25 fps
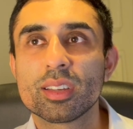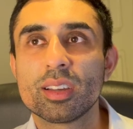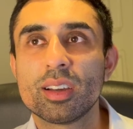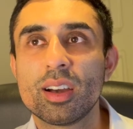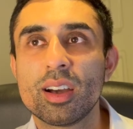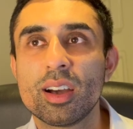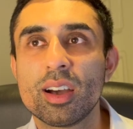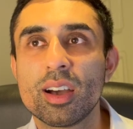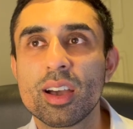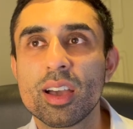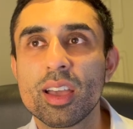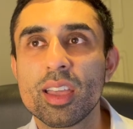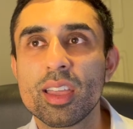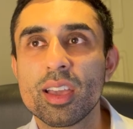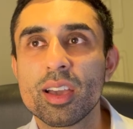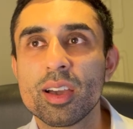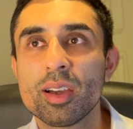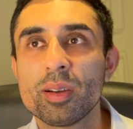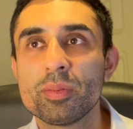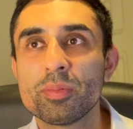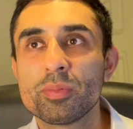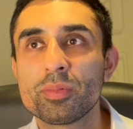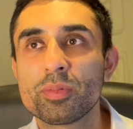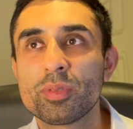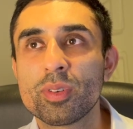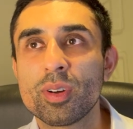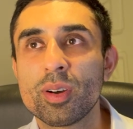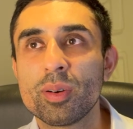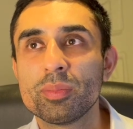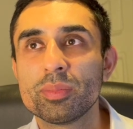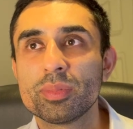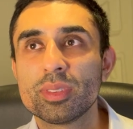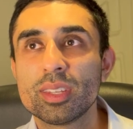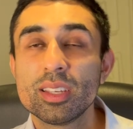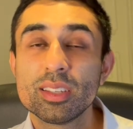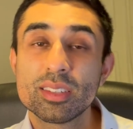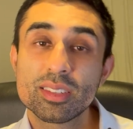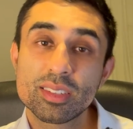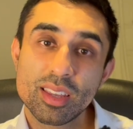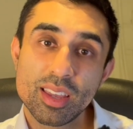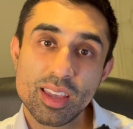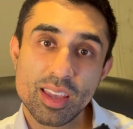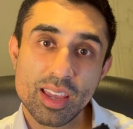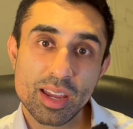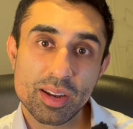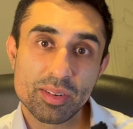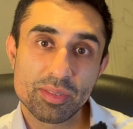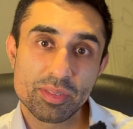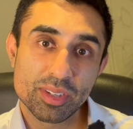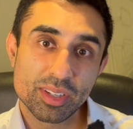I am from this
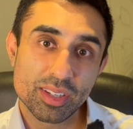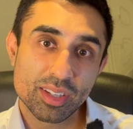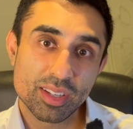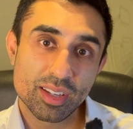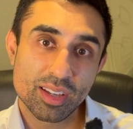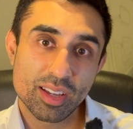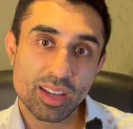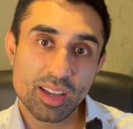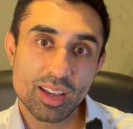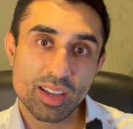area